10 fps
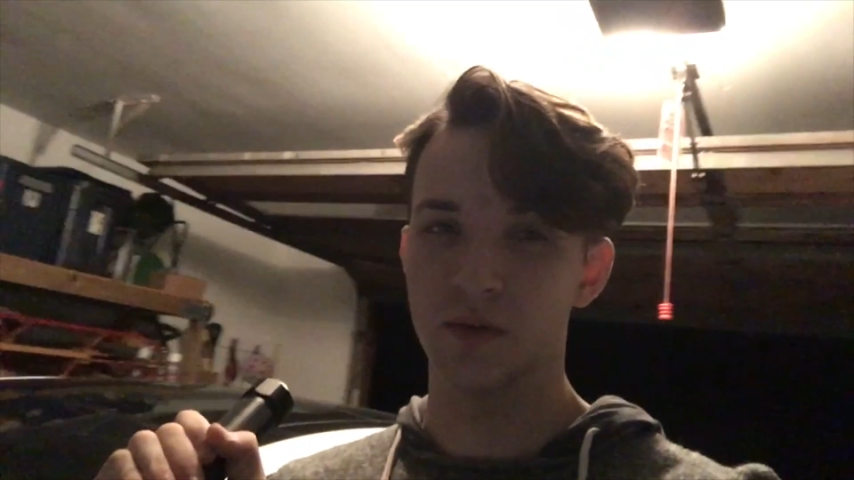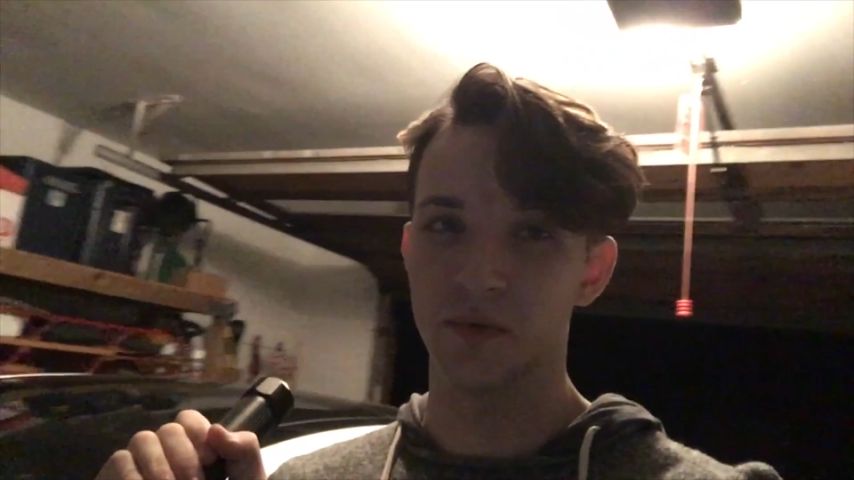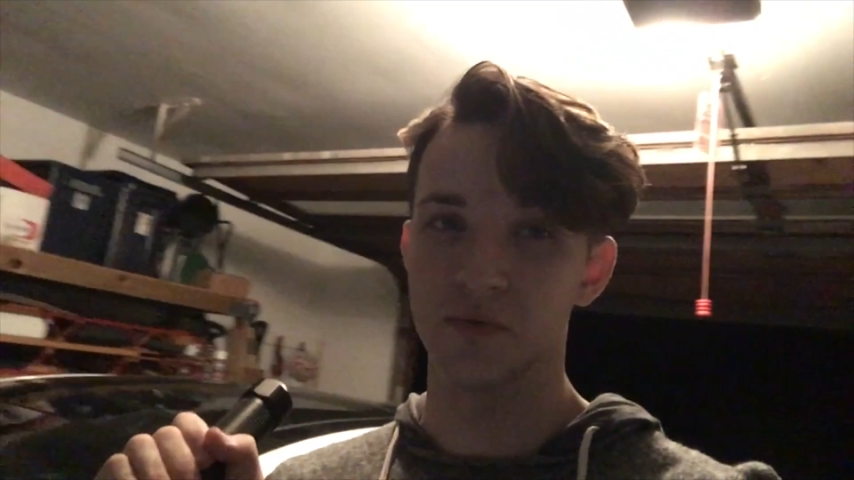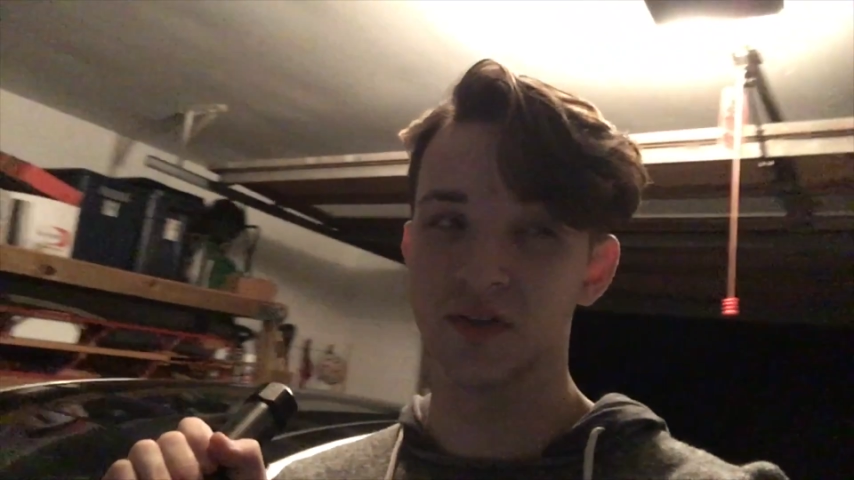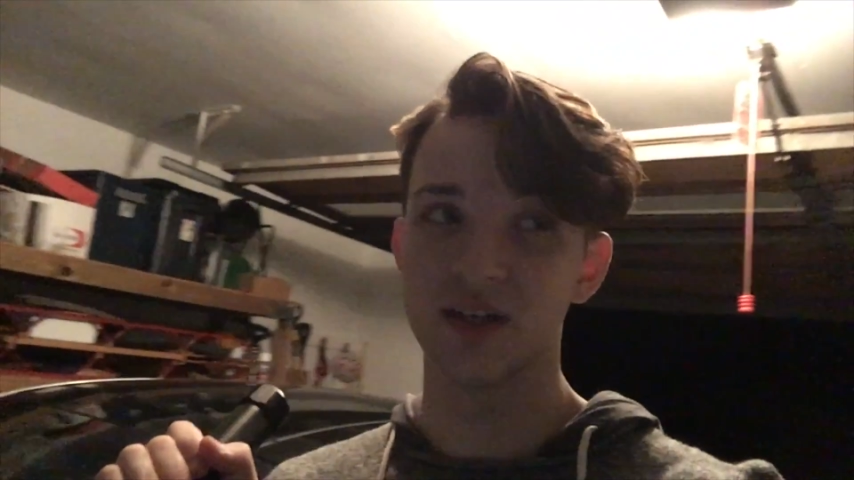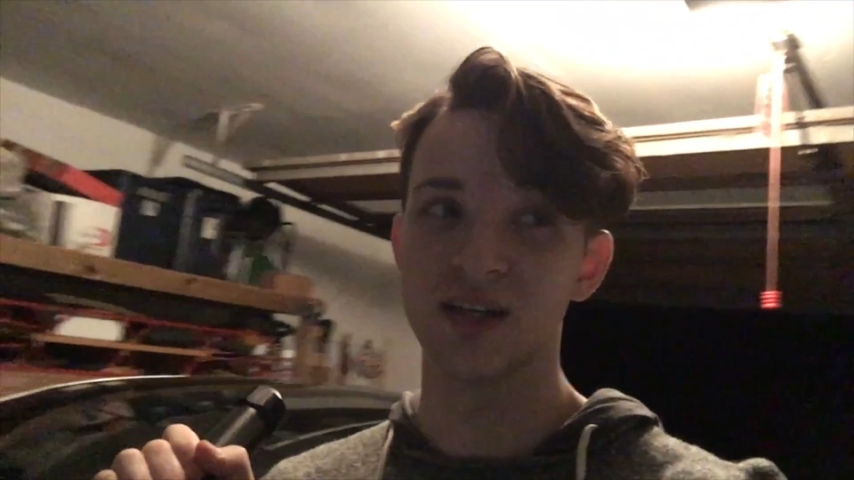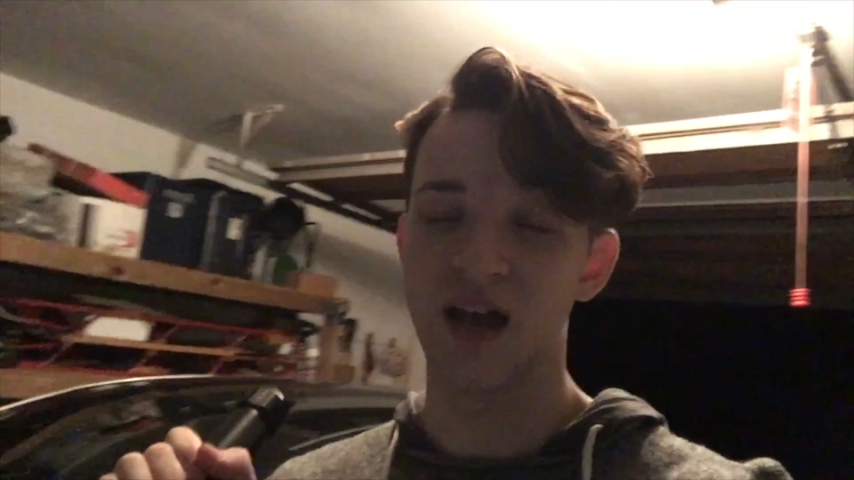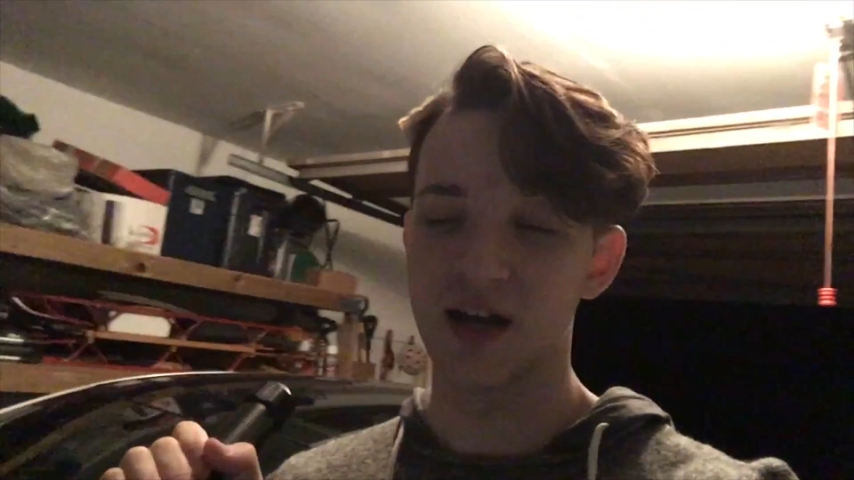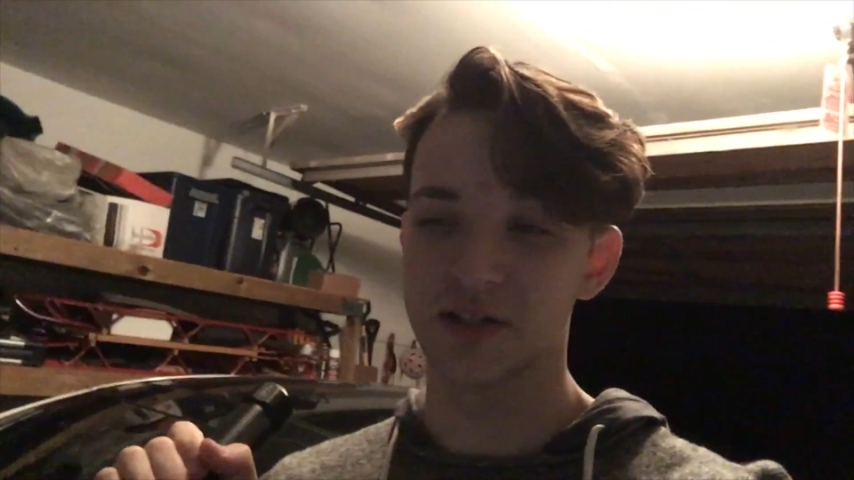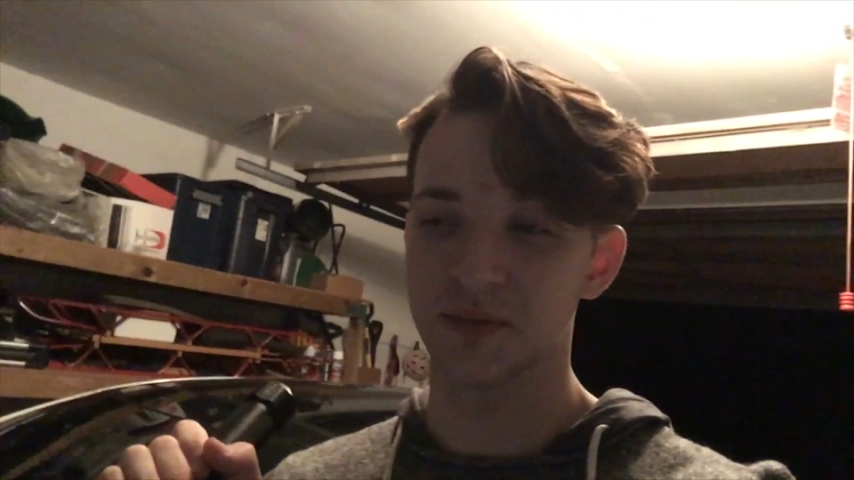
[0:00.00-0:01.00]
We're really
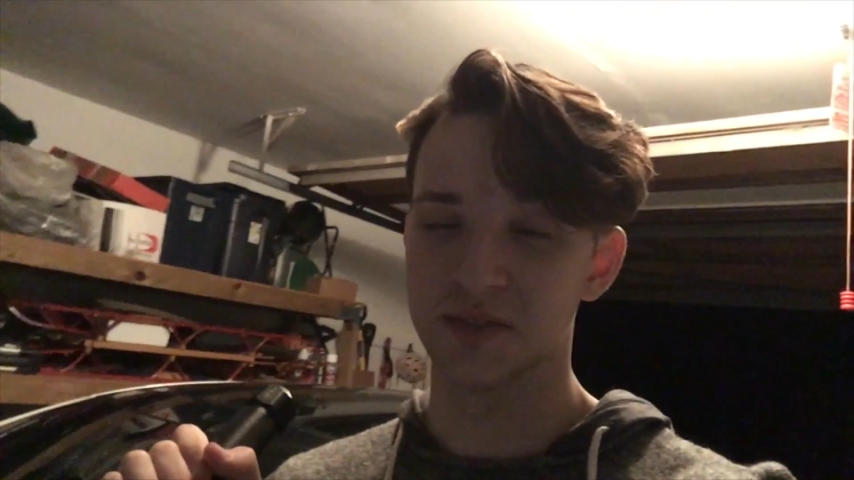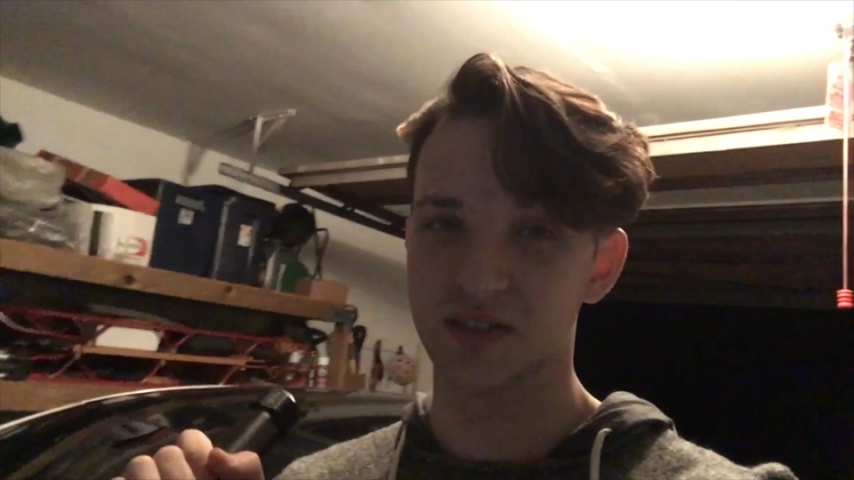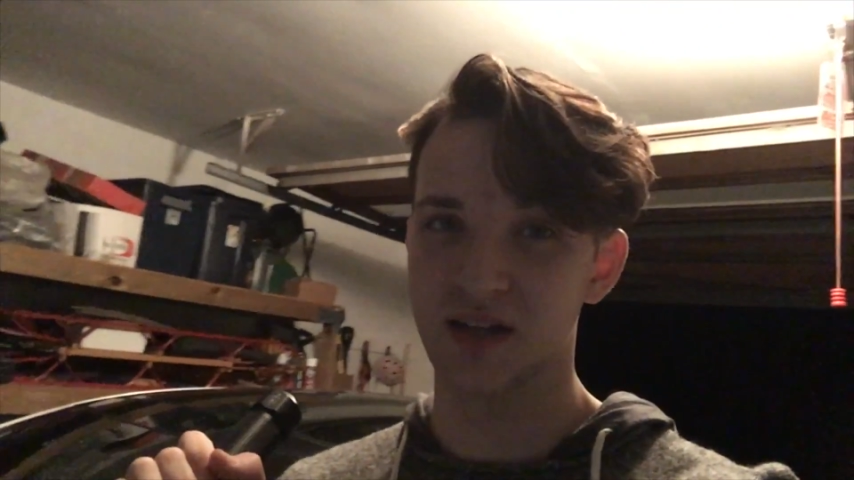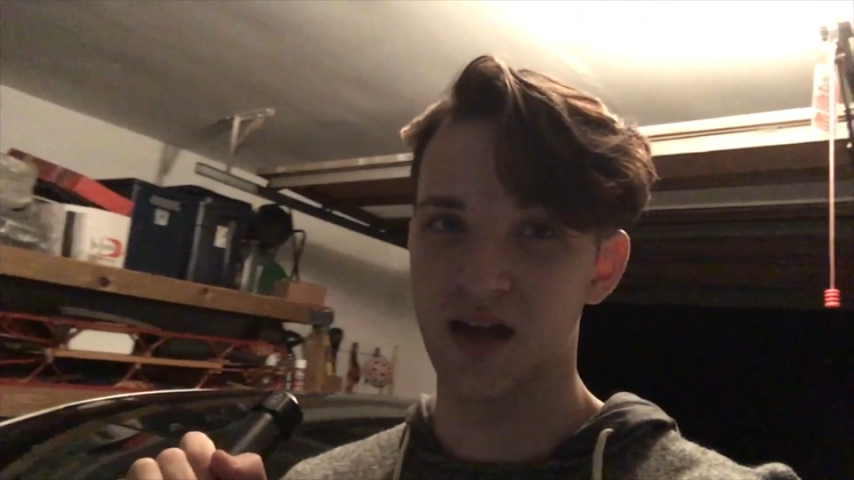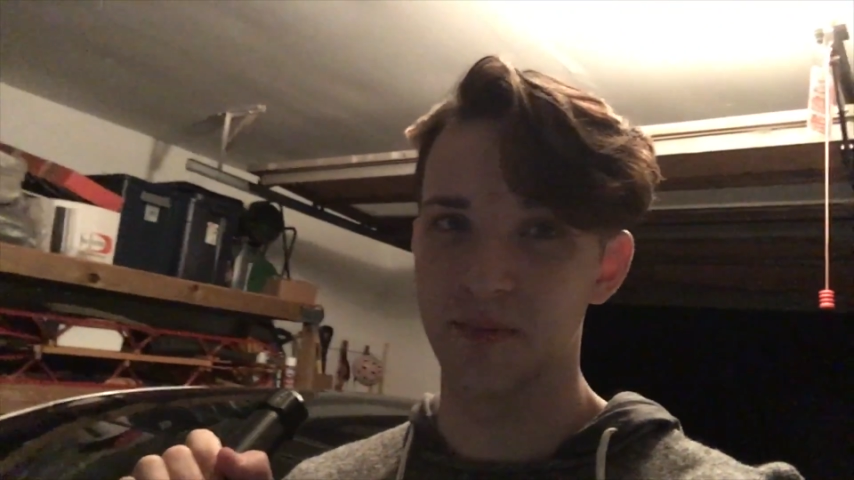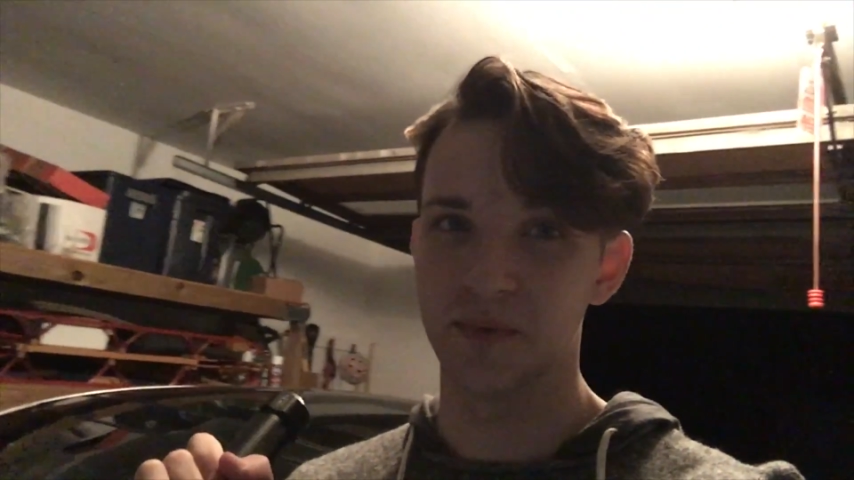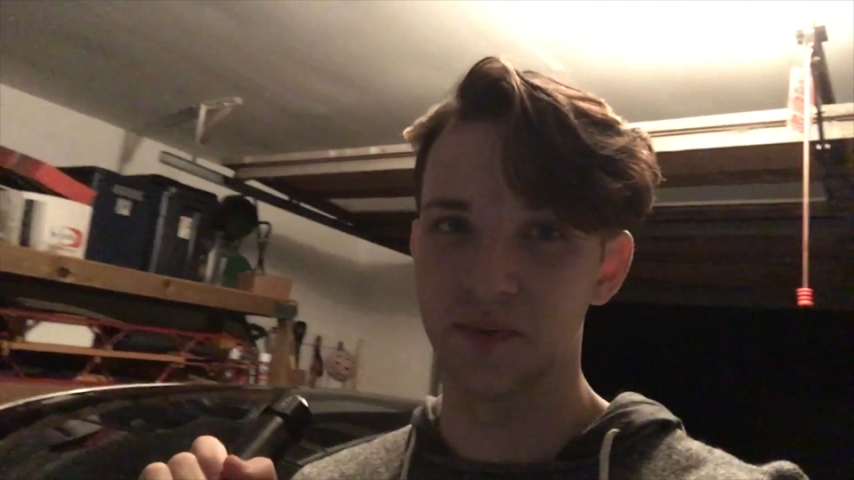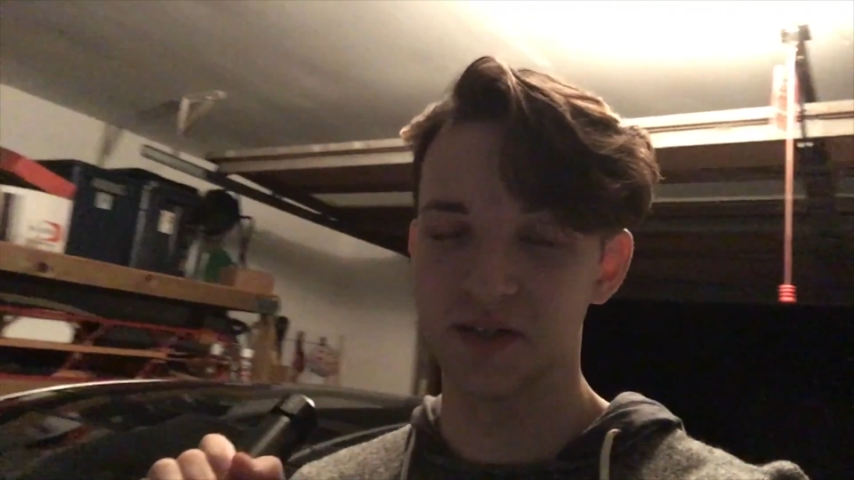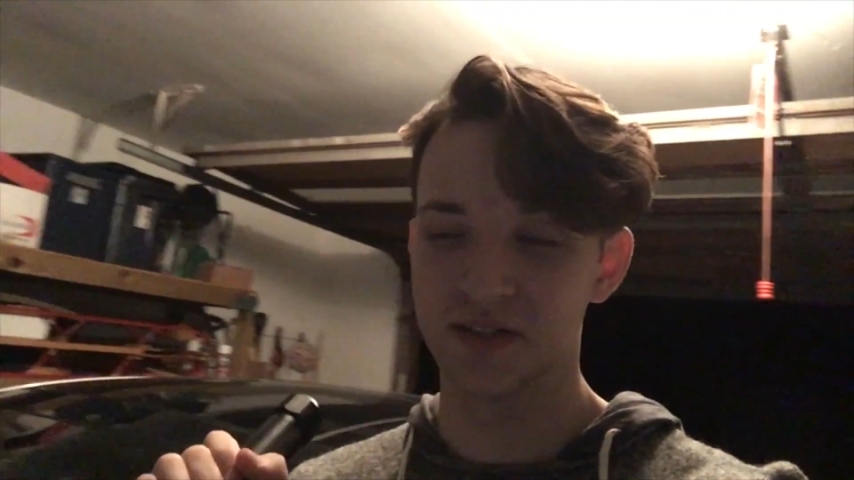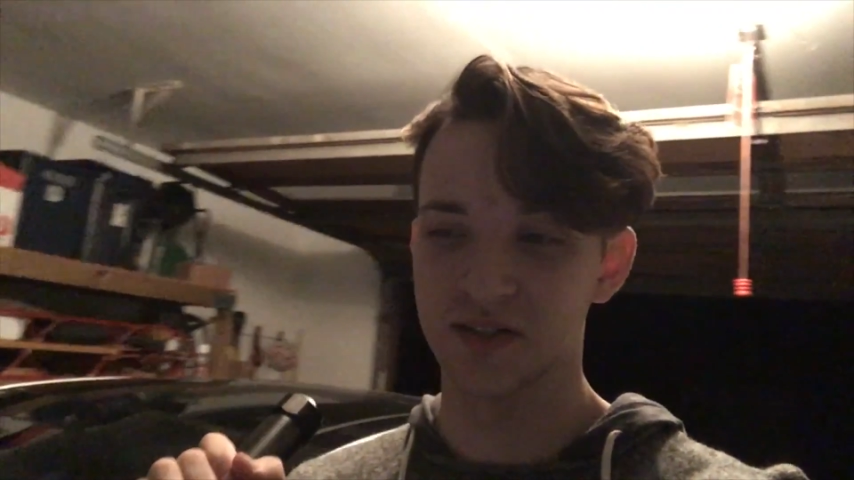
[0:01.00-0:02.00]
not sure what's gonna happen
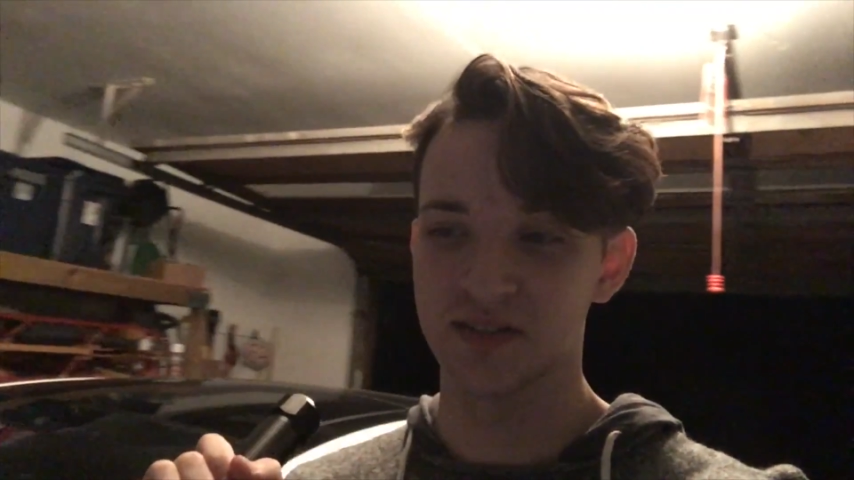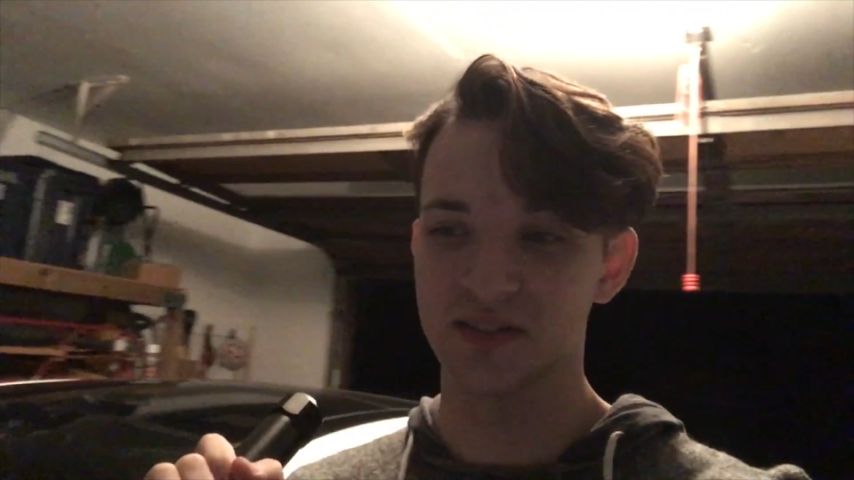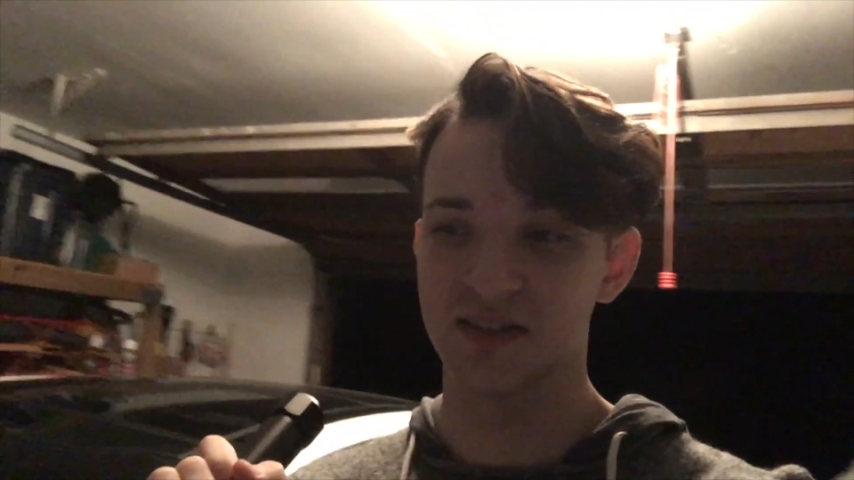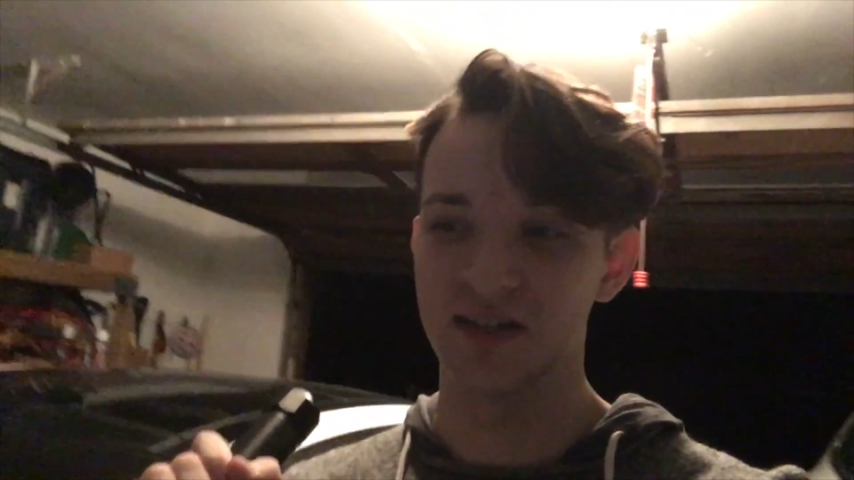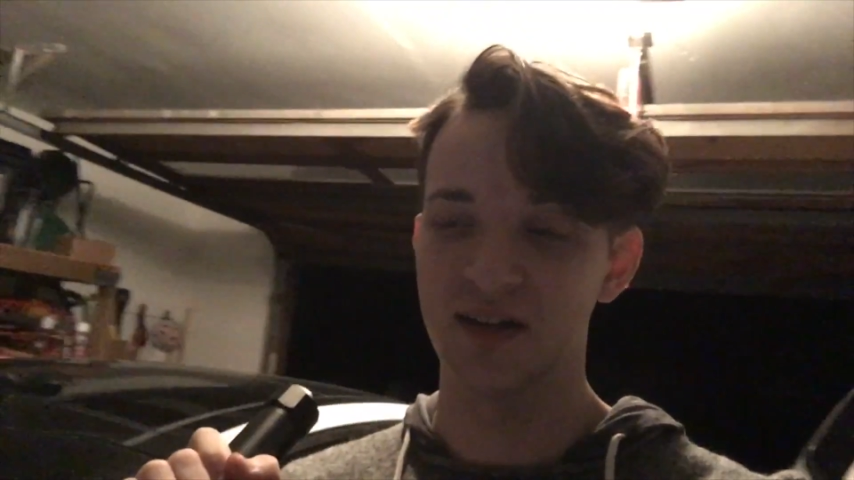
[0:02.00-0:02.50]
when he turns this thing